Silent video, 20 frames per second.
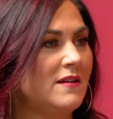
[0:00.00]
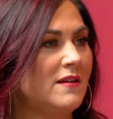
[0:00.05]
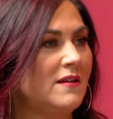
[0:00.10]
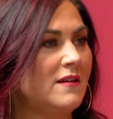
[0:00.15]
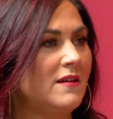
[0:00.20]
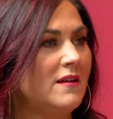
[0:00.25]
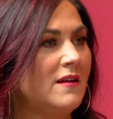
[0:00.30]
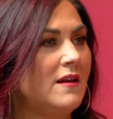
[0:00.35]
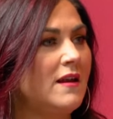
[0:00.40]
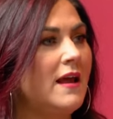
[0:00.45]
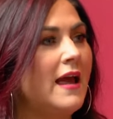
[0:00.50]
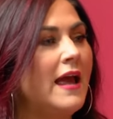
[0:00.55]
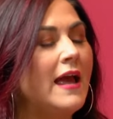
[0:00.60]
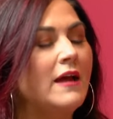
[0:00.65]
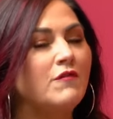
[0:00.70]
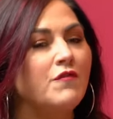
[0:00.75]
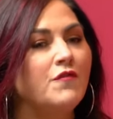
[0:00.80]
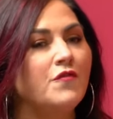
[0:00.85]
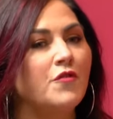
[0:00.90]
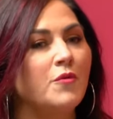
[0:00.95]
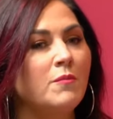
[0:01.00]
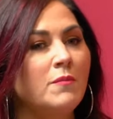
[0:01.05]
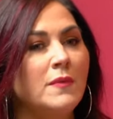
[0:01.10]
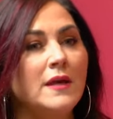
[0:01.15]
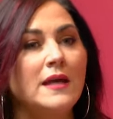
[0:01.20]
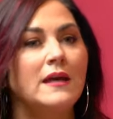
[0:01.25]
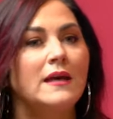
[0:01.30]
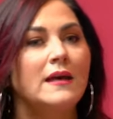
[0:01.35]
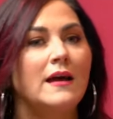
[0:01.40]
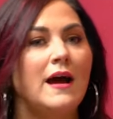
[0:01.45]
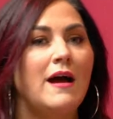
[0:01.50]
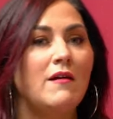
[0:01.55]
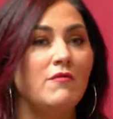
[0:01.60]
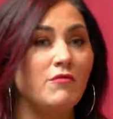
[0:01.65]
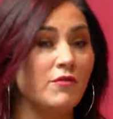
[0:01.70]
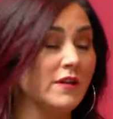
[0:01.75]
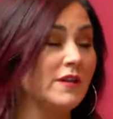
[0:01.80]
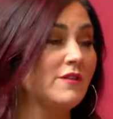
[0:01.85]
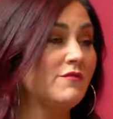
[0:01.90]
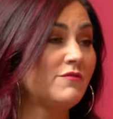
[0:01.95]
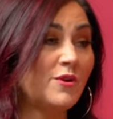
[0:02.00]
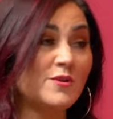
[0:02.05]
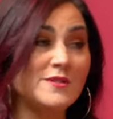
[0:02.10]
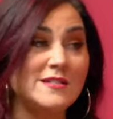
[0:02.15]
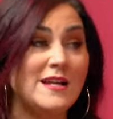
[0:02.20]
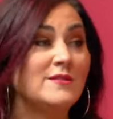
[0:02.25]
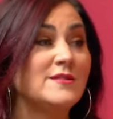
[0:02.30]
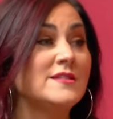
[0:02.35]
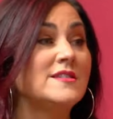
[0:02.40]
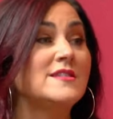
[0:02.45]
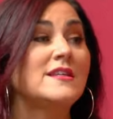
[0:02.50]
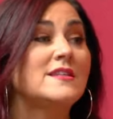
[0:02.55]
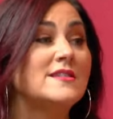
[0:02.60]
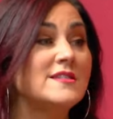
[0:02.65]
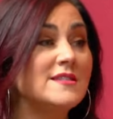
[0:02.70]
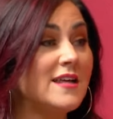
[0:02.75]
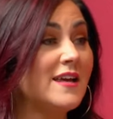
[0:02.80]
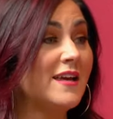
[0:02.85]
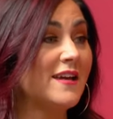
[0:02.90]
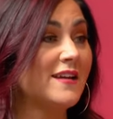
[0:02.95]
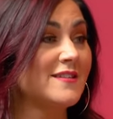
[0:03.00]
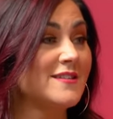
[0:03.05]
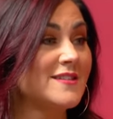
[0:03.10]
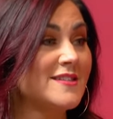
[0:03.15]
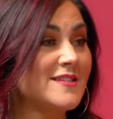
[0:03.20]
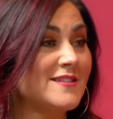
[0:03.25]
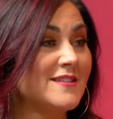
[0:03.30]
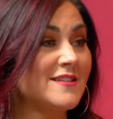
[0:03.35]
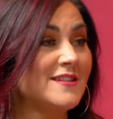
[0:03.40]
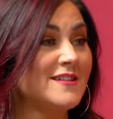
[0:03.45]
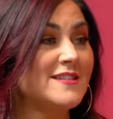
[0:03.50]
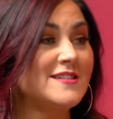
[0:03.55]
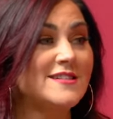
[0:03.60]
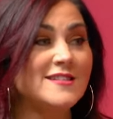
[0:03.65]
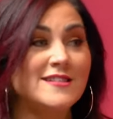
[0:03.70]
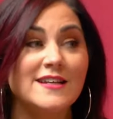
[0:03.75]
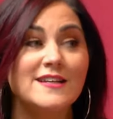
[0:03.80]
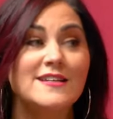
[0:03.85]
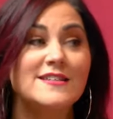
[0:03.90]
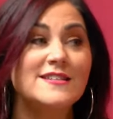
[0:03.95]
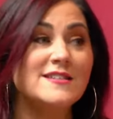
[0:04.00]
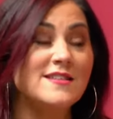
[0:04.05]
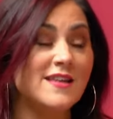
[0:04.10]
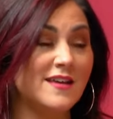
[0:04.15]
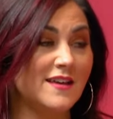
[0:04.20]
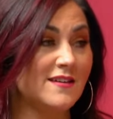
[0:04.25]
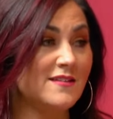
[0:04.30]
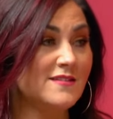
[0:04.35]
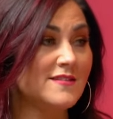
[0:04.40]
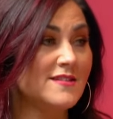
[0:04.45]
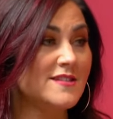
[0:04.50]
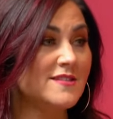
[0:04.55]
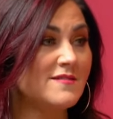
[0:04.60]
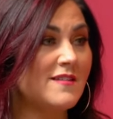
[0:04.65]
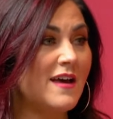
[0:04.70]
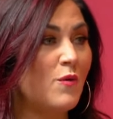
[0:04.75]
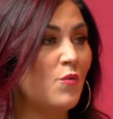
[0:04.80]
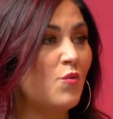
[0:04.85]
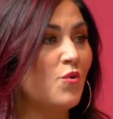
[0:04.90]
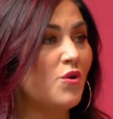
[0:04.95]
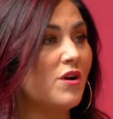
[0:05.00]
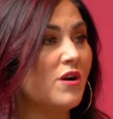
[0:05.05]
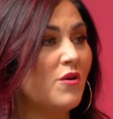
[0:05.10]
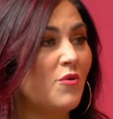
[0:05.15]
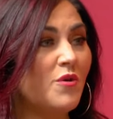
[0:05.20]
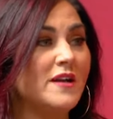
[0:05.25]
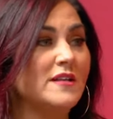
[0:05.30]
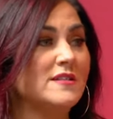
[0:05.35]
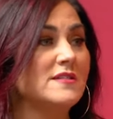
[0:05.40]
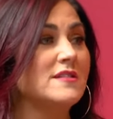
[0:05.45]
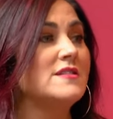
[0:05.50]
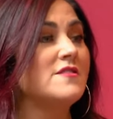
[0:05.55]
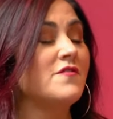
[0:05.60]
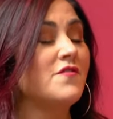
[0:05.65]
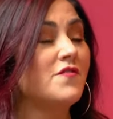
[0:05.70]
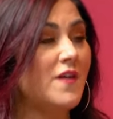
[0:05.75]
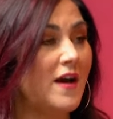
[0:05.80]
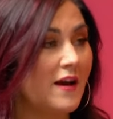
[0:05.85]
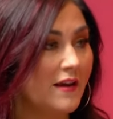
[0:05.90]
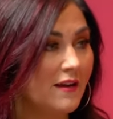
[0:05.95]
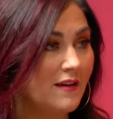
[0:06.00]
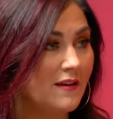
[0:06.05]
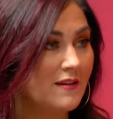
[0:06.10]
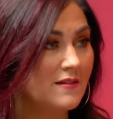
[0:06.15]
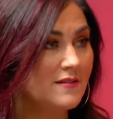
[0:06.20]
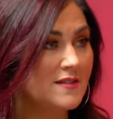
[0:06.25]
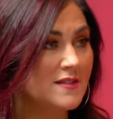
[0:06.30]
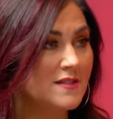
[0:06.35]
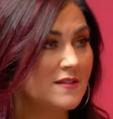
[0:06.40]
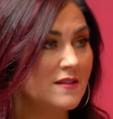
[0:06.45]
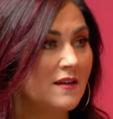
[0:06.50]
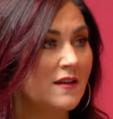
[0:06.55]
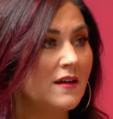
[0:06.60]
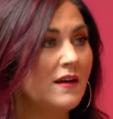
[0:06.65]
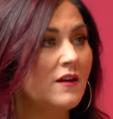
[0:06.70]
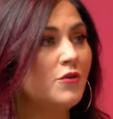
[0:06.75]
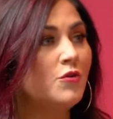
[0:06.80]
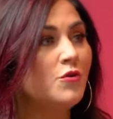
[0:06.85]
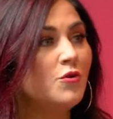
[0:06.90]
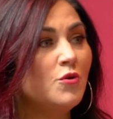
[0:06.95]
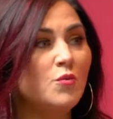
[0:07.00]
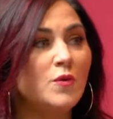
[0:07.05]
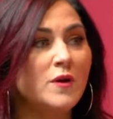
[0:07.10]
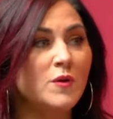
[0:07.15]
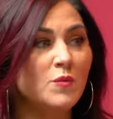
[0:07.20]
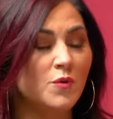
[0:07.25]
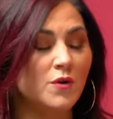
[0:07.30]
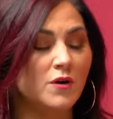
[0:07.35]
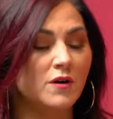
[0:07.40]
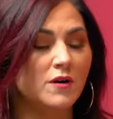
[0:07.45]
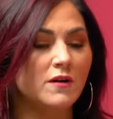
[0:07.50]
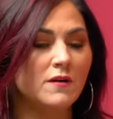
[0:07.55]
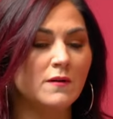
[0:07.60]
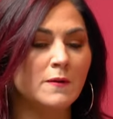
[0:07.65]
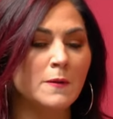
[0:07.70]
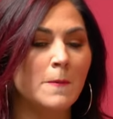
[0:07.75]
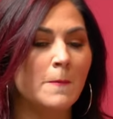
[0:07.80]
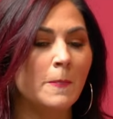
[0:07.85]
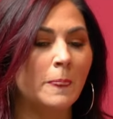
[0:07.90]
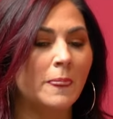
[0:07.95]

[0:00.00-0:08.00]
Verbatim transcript: Mm-hmm. And for me, I really wrote down six things six things that were going to define us, who we were.